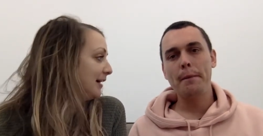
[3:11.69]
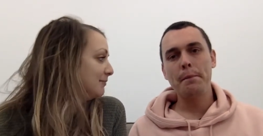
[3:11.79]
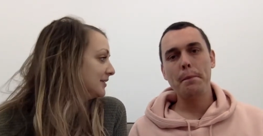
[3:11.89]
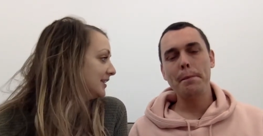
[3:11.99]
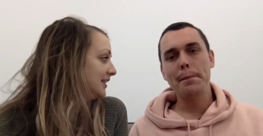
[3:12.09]

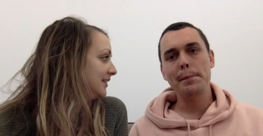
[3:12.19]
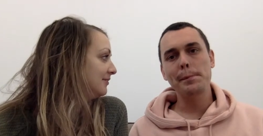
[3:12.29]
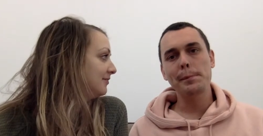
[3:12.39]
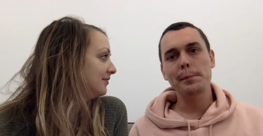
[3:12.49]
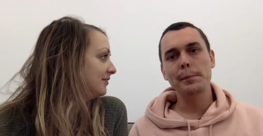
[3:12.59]
Speaker 1: comes in.
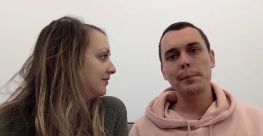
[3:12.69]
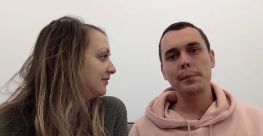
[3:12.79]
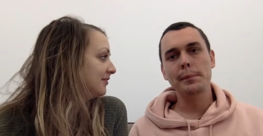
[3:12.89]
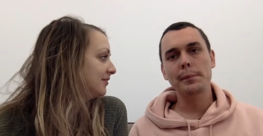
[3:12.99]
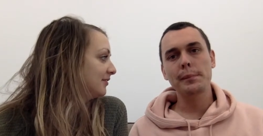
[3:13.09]

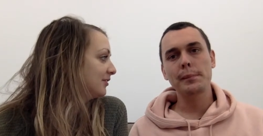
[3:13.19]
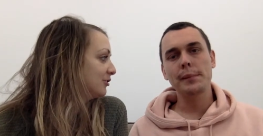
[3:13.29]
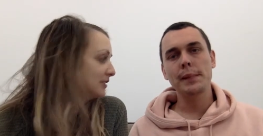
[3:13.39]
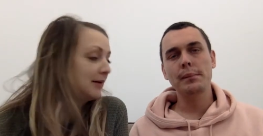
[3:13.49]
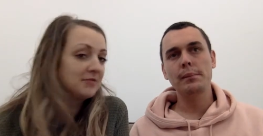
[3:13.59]
To
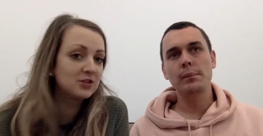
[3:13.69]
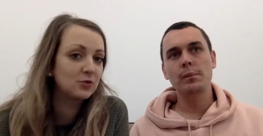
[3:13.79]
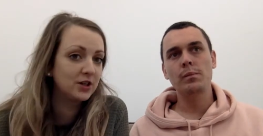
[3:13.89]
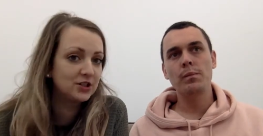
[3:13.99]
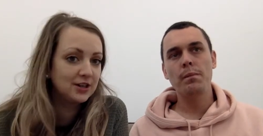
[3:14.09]
sum this
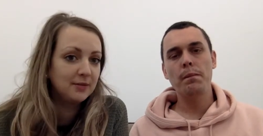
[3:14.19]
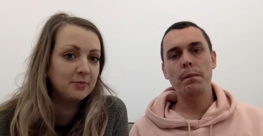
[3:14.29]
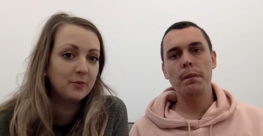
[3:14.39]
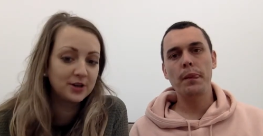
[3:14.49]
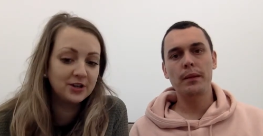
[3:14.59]
question up,
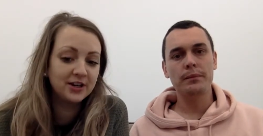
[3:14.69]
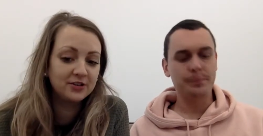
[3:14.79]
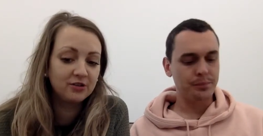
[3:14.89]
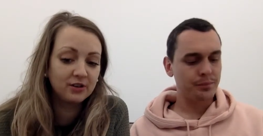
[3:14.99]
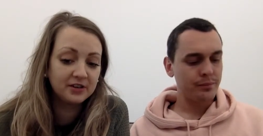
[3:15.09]
where do you get
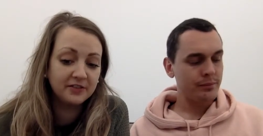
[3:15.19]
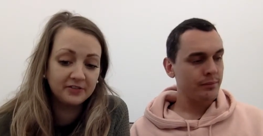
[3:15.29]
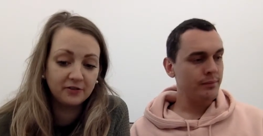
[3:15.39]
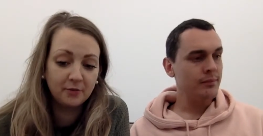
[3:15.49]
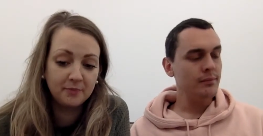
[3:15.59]
your creativity
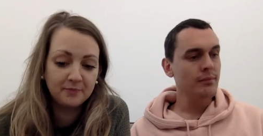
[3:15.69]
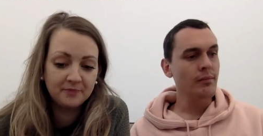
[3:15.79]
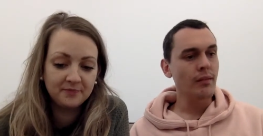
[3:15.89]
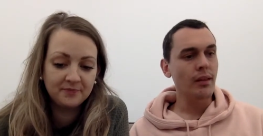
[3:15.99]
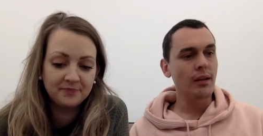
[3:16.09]
from?
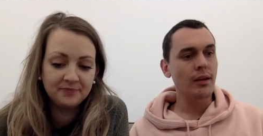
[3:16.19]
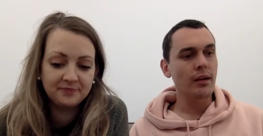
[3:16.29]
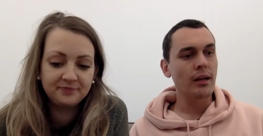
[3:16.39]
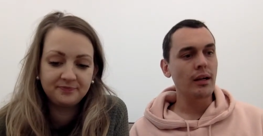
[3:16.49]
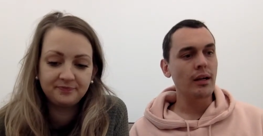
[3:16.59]

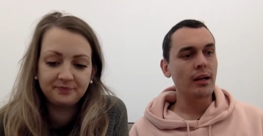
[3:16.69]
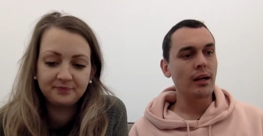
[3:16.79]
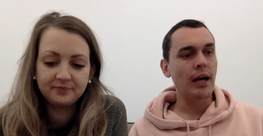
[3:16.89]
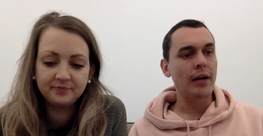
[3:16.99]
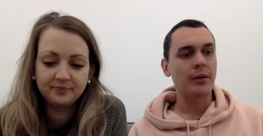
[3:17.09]

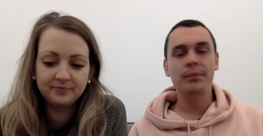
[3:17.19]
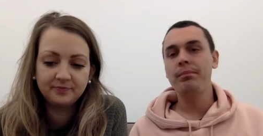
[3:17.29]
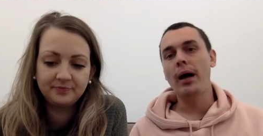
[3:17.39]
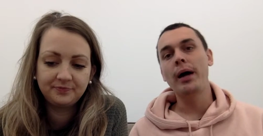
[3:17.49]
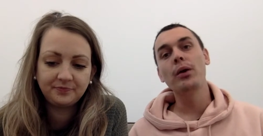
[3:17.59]
Speaker 2: I don't know.
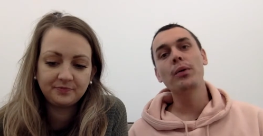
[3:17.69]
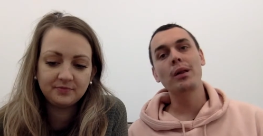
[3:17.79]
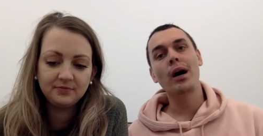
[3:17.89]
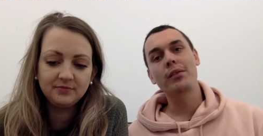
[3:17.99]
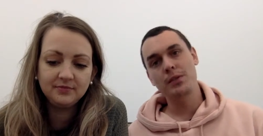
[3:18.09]
I know a
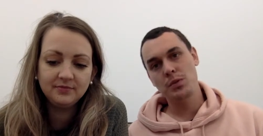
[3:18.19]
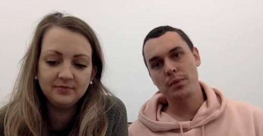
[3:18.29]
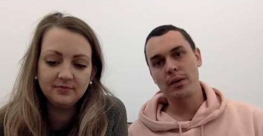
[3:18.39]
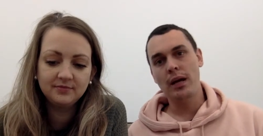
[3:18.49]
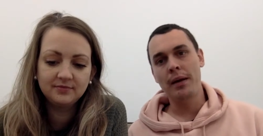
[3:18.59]
lot of
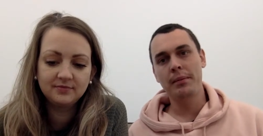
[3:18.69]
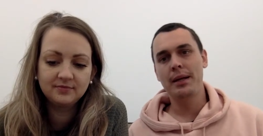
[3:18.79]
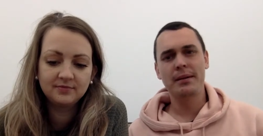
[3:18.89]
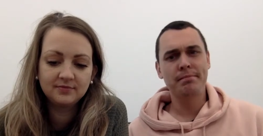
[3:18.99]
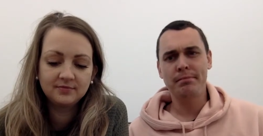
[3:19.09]
inspiration. I mean,
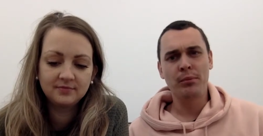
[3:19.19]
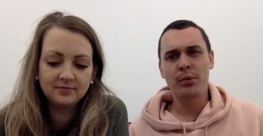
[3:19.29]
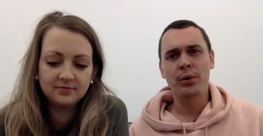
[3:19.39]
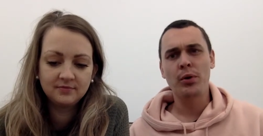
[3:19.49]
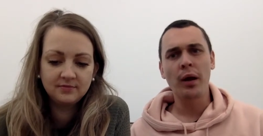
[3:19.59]
it, we
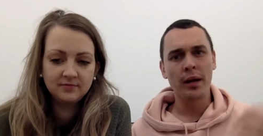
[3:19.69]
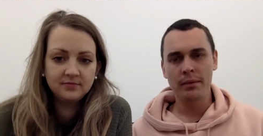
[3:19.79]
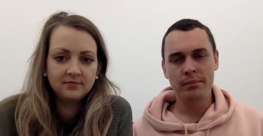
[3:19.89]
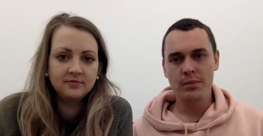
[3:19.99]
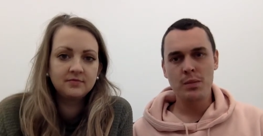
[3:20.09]
were
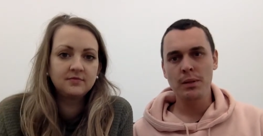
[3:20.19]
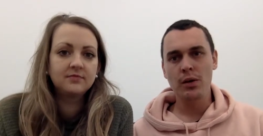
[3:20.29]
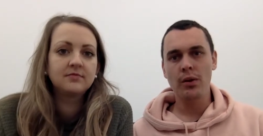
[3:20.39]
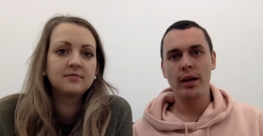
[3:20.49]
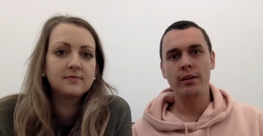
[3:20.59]
created to be
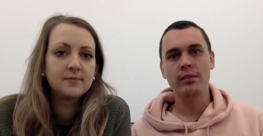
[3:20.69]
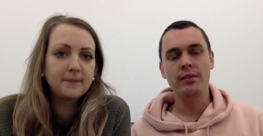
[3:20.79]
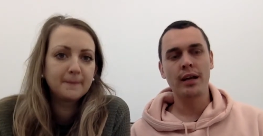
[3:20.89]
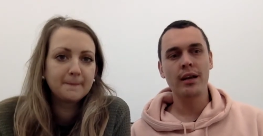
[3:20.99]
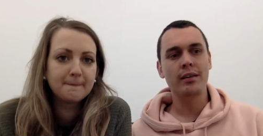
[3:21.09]
creative,
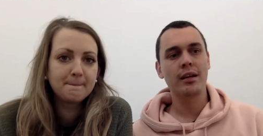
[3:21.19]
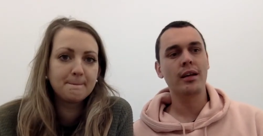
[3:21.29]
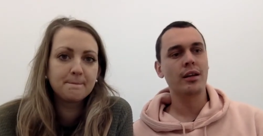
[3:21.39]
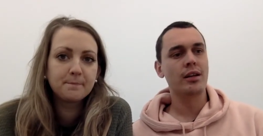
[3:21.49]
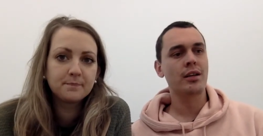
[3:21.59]
and I
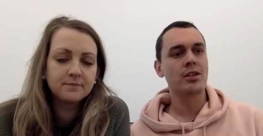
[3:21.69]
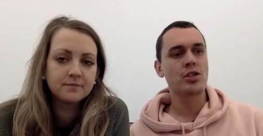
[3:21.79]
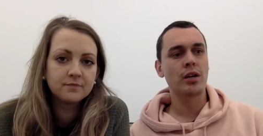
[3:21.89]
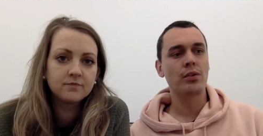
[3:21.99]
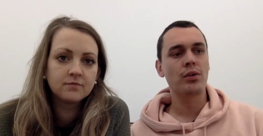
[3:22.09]
think in
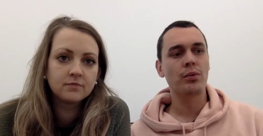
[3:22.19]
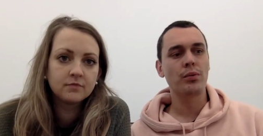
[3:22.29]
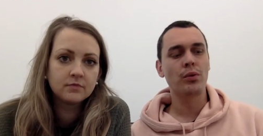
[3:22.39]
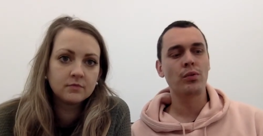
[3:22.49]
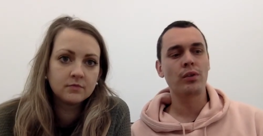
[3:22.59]
general,
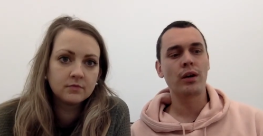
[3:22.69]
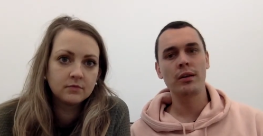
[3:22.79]
over our